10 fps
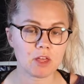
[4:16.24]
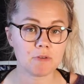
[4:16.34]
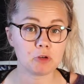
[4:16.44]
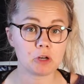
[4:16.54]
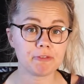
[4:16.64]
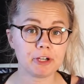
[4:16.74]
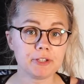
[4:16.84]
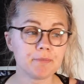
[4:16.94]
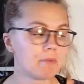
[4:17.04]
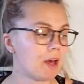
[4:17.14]

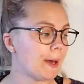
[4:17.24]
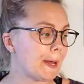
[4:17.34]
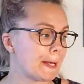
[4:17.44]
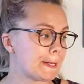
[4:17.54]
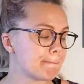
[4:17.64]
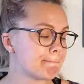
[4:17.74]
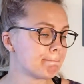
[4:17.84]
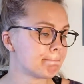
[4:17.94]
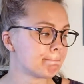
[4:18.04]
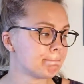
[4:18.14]
Voolenvine,
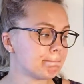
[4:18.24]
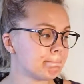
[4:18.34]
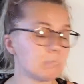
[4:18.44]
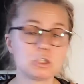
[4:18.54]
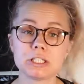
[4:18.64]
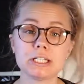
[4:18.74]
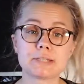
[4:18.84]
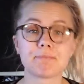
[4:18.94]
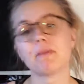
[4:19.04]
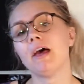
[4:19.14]
which I
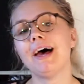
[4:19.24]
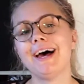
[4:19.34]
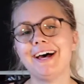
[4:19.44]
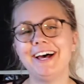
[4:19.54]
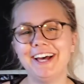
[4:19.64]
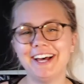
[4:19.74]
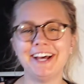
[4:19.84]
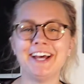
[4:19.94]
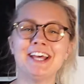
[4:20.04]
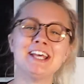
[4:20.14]
did.
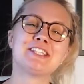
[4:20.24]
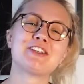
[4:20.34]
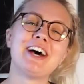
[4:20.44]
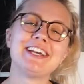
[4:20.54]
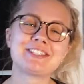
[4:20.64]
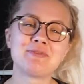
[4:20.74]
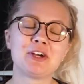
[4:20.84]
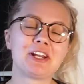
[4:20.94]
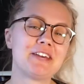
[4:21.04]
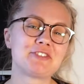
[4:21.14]
So I had some
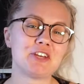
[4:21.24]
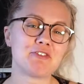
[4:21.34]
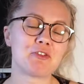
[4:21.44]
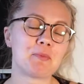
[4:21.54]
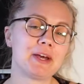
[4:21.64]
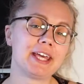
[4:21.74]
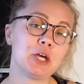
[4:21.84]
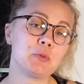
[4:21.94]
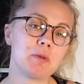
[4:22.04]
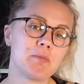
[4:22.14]
yarn left over from my
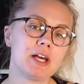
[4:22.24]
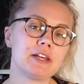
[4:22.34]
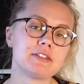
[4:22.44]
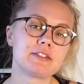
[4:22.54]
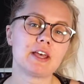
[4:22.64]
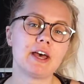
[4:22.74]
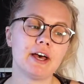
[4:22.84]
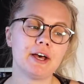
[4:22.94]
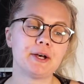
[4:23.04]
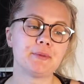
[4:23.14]
Aylwin blouse,
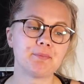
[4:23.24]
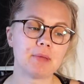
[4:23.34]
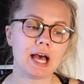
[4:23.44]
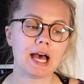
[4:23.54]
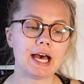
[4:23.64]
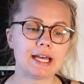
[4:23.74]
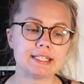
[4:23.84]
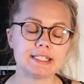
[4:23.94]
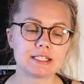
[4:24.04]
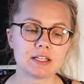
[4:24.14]

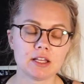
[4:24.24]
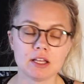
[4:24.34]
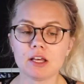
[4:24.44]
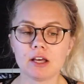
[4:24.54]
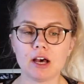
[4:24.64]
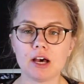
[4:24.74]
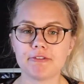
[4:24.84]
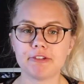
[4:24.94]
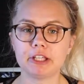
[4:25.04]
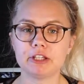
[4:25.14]
and I
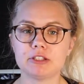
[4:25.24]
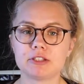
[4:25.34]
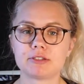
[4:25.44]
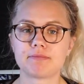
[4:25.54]
figured